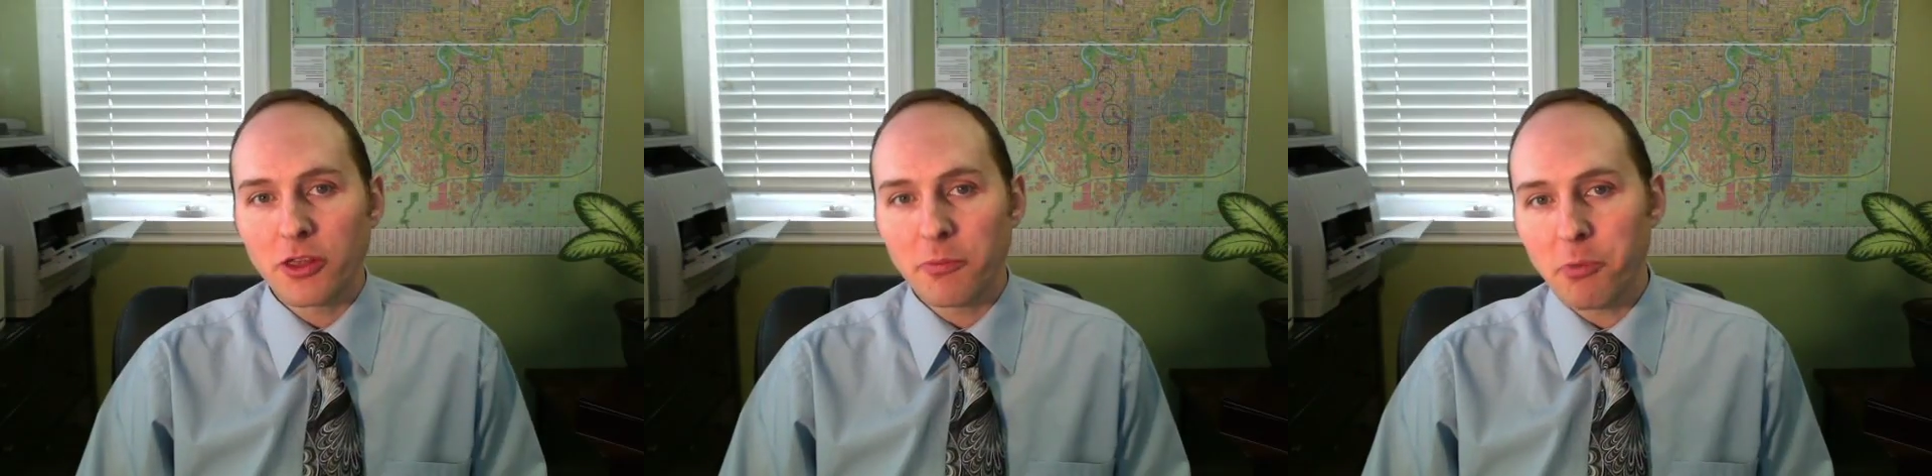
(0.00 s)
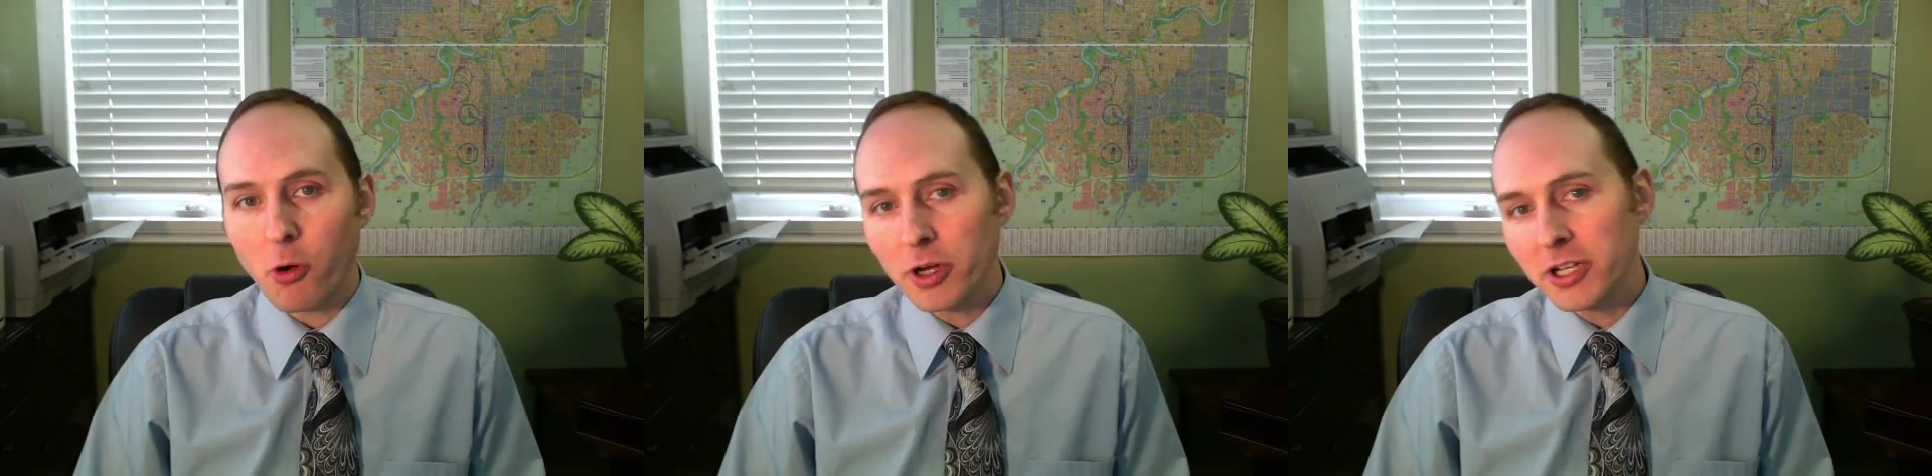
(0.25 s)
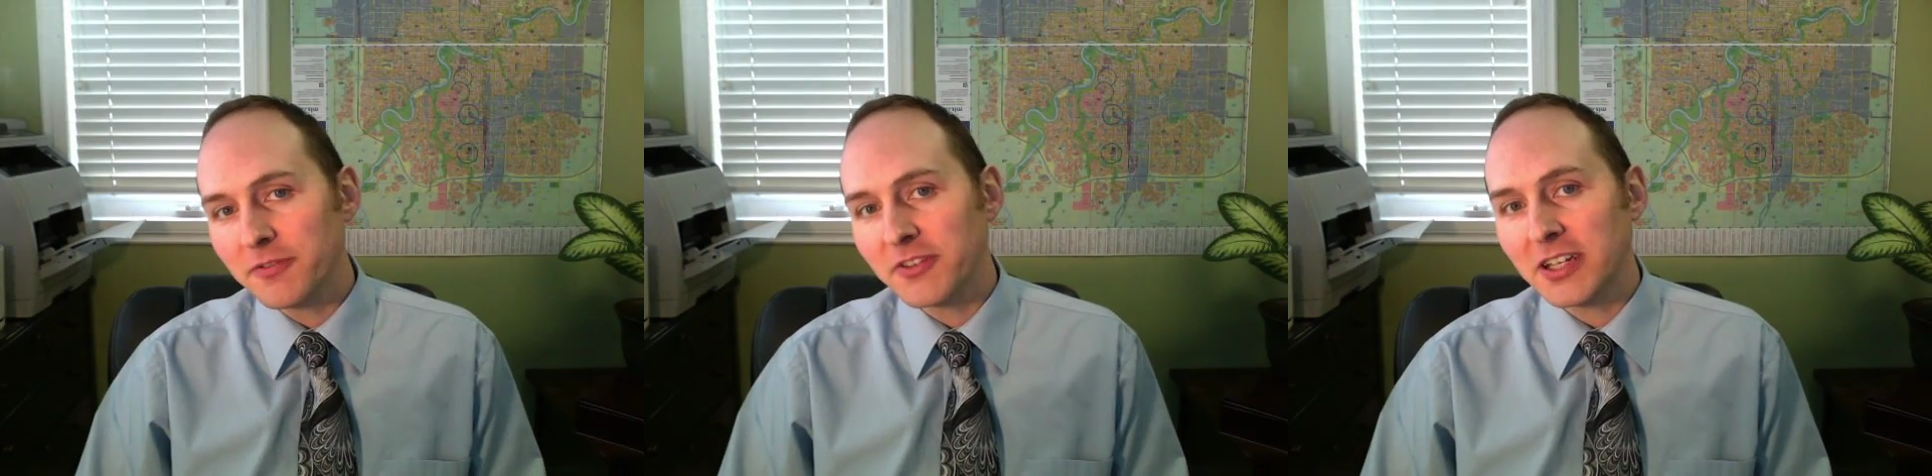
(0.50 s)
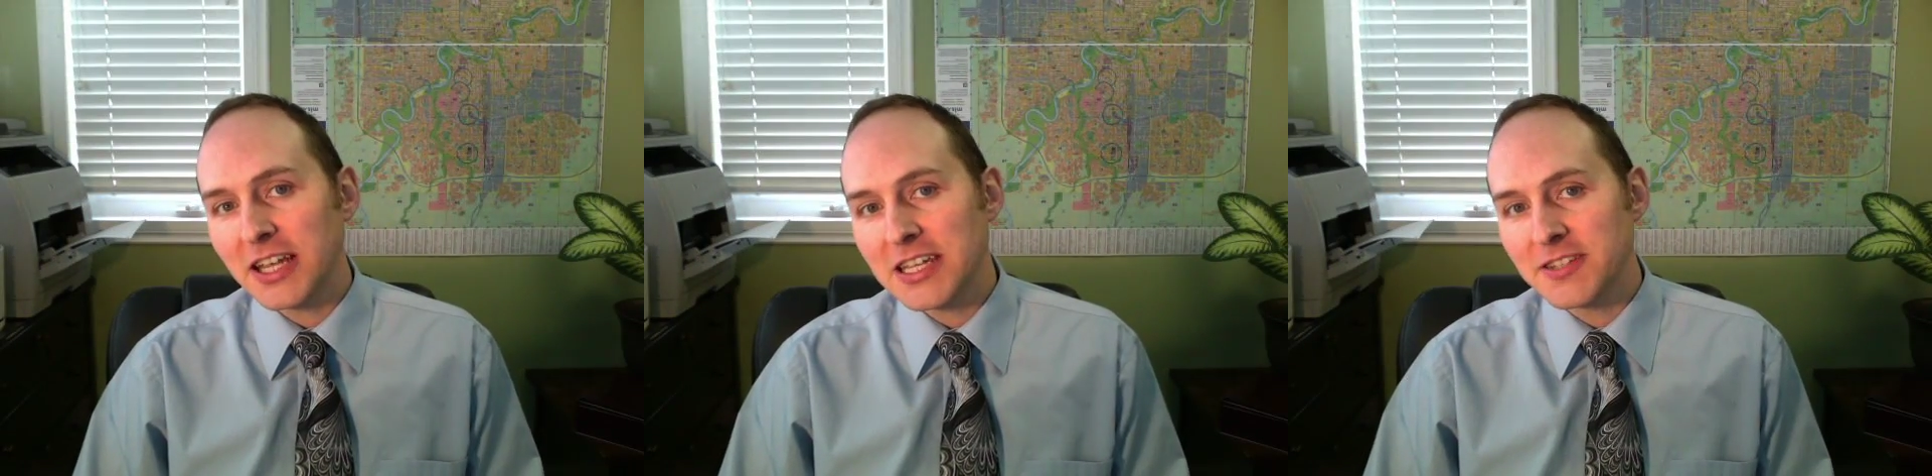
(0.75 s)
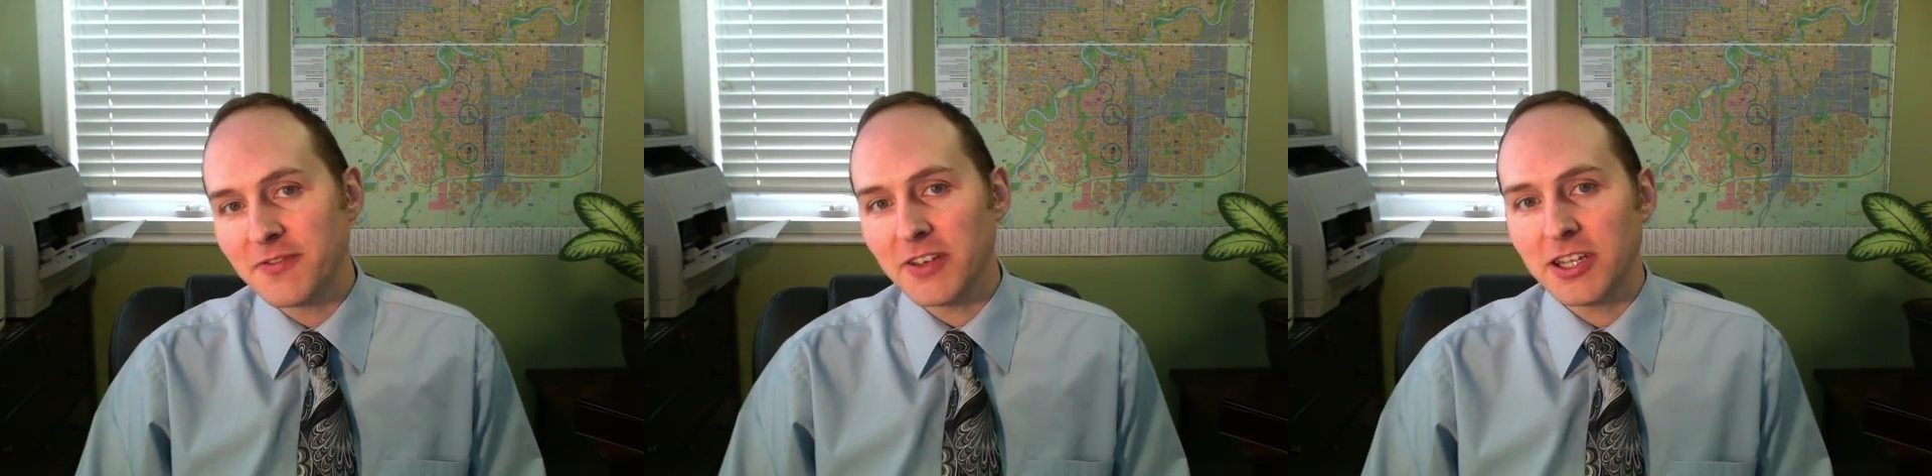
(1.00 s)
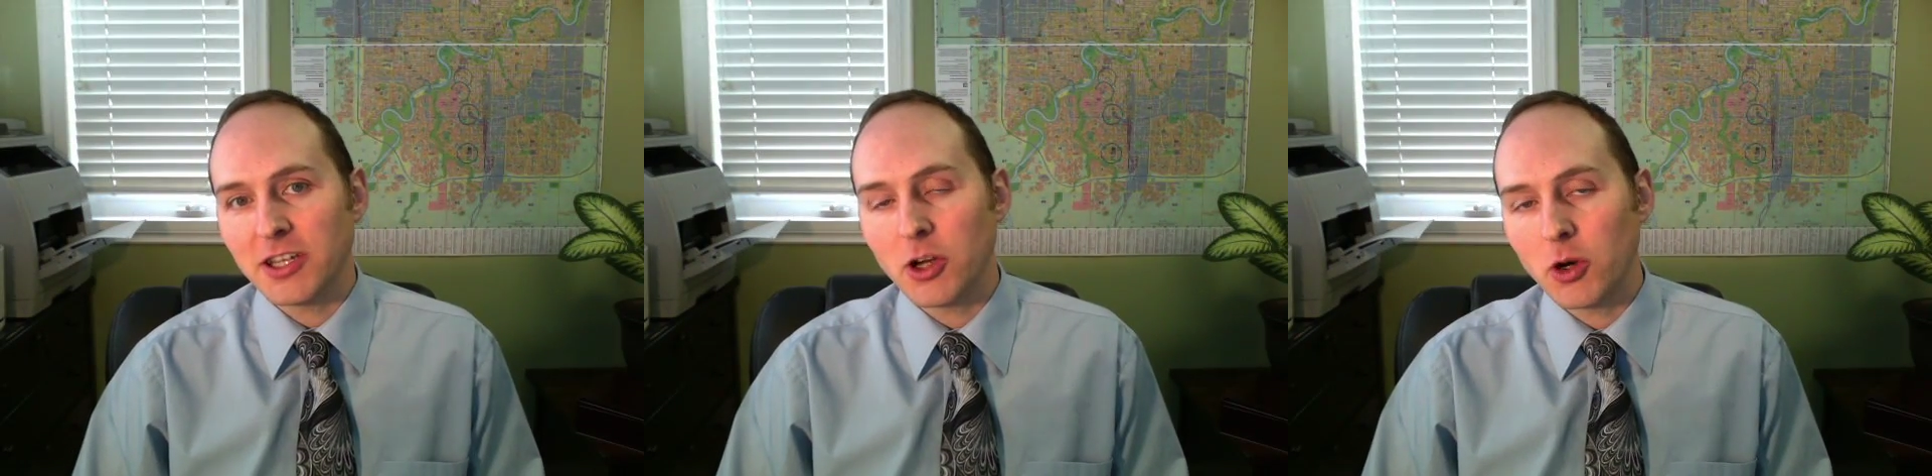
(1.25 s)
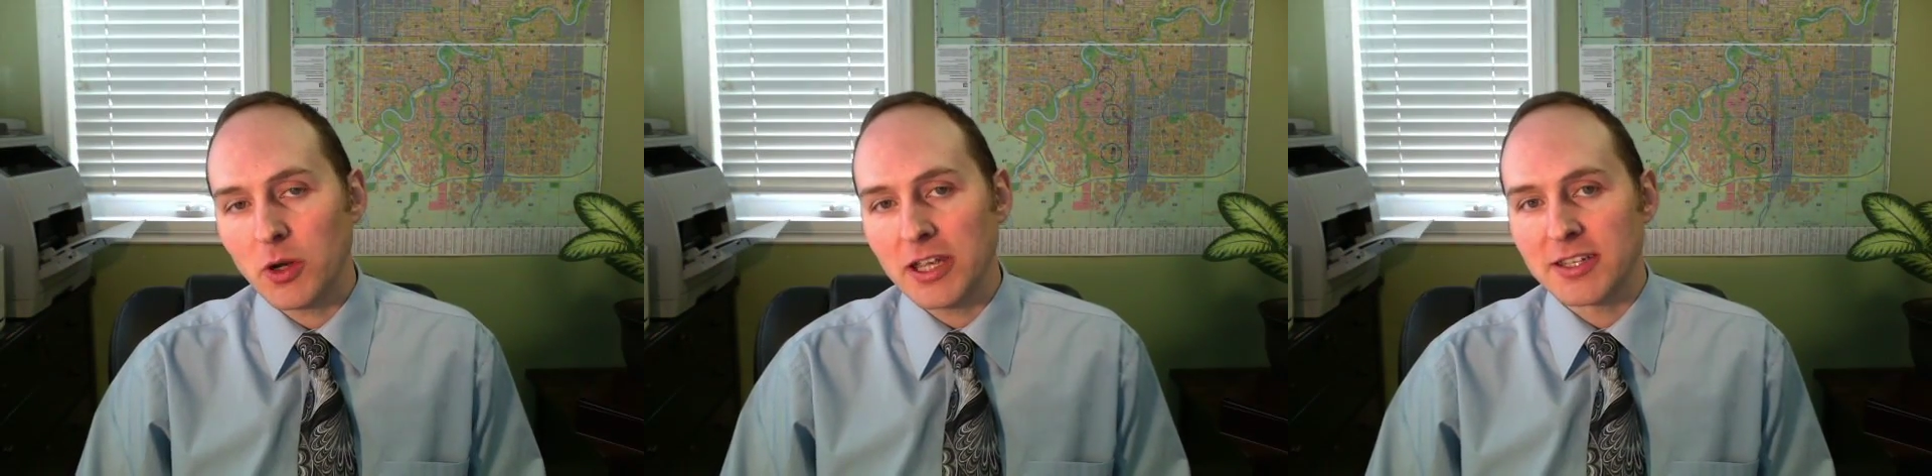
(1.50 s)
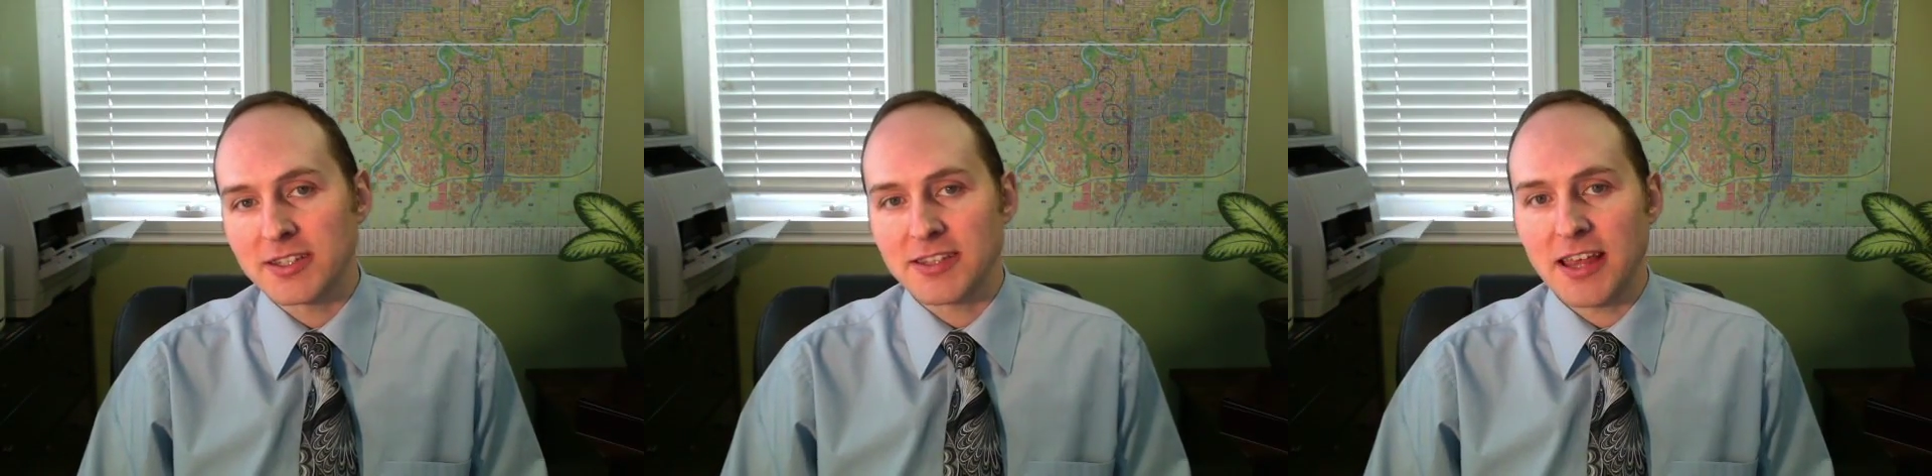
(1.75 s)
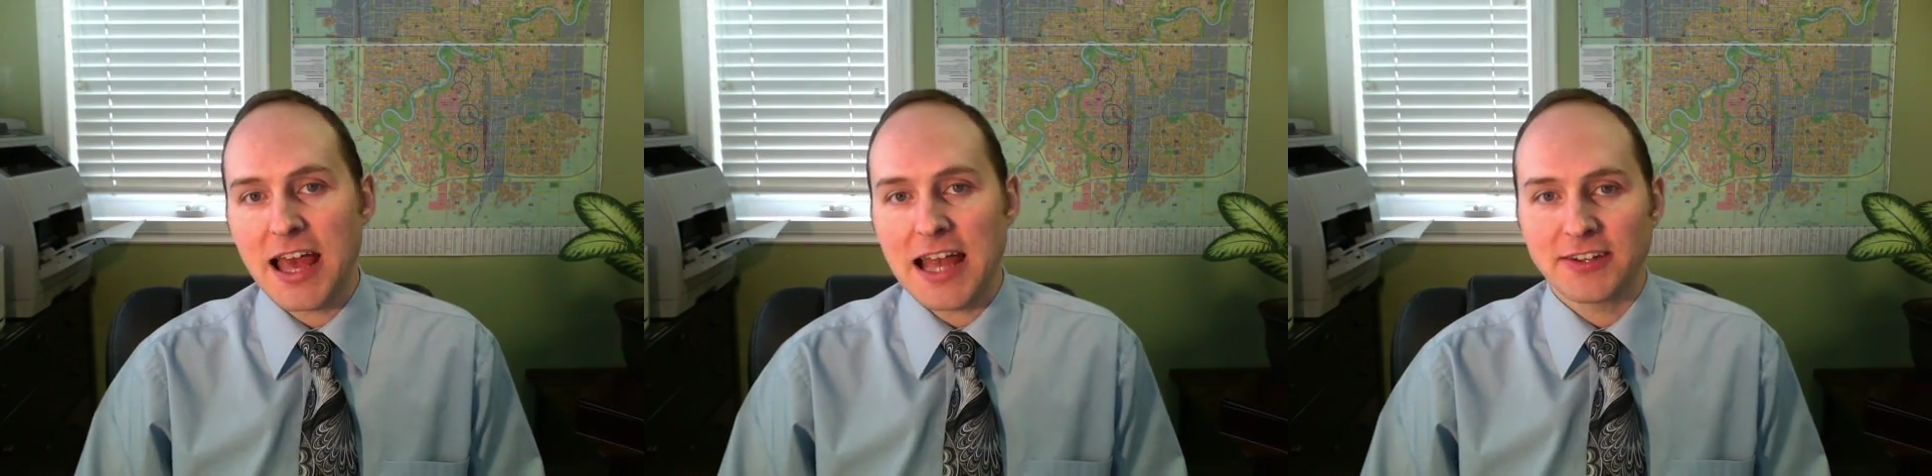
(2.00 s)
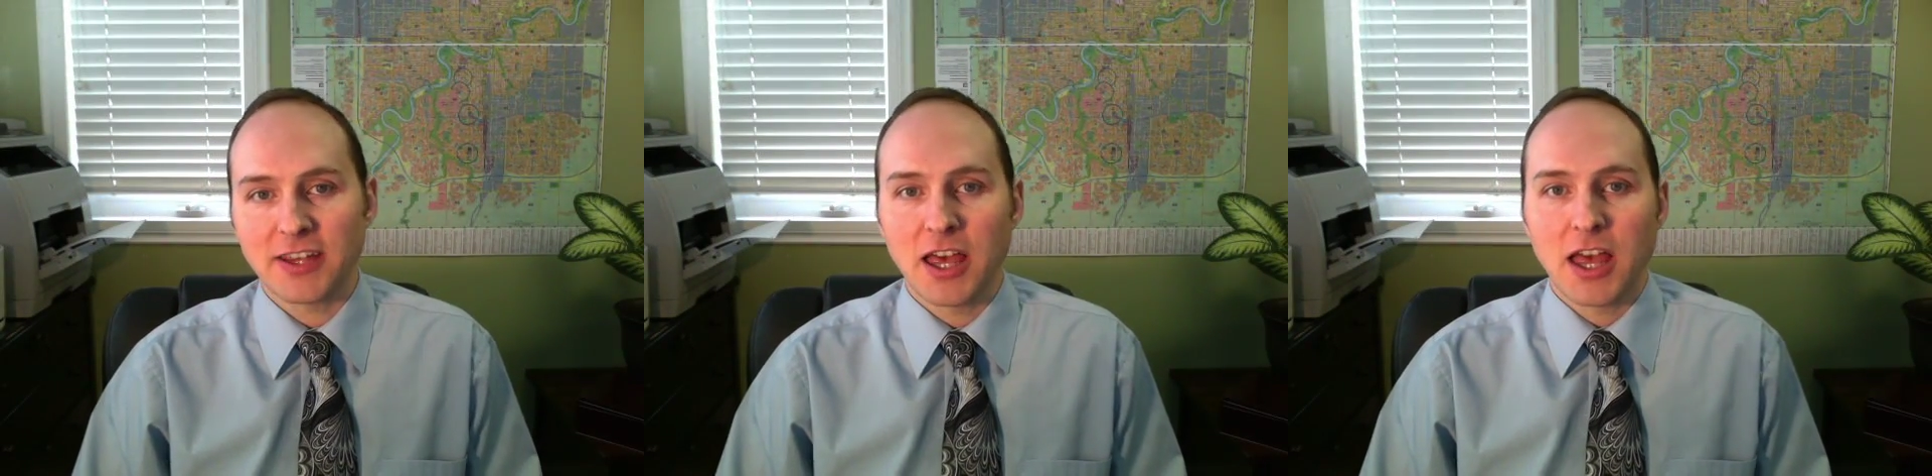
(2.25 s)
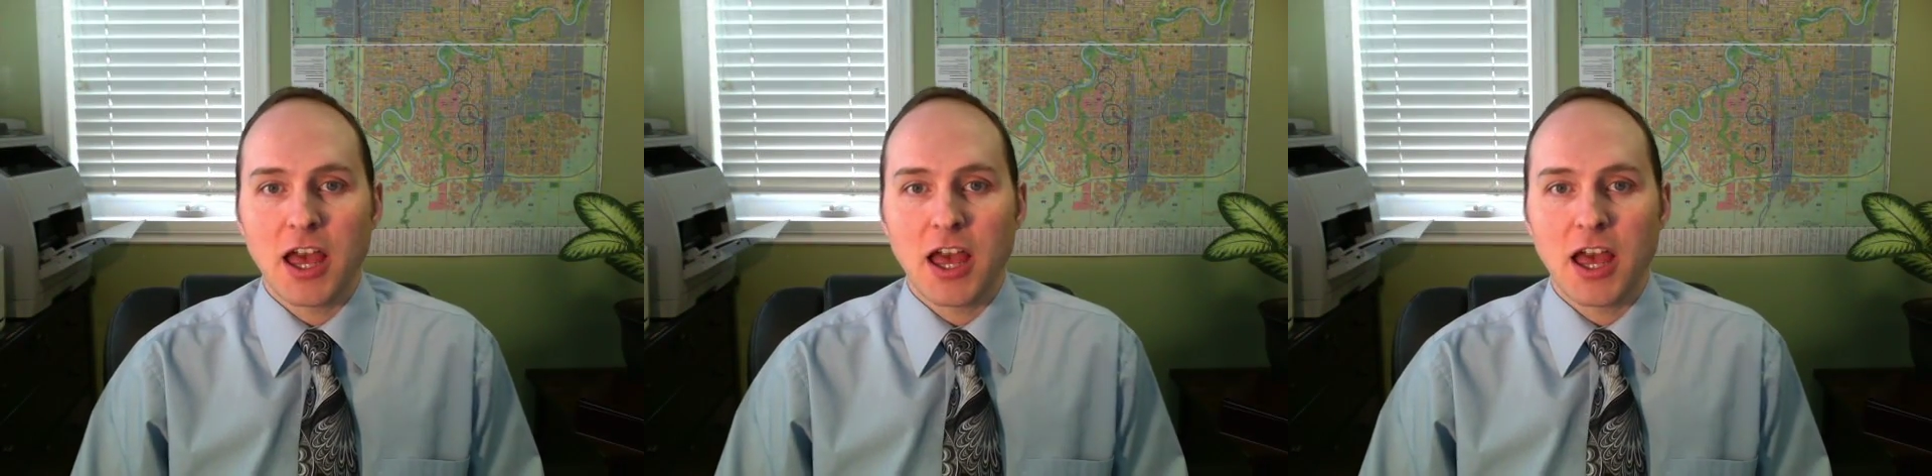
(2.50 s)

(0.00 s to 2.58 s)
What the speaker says: the point of today's video is that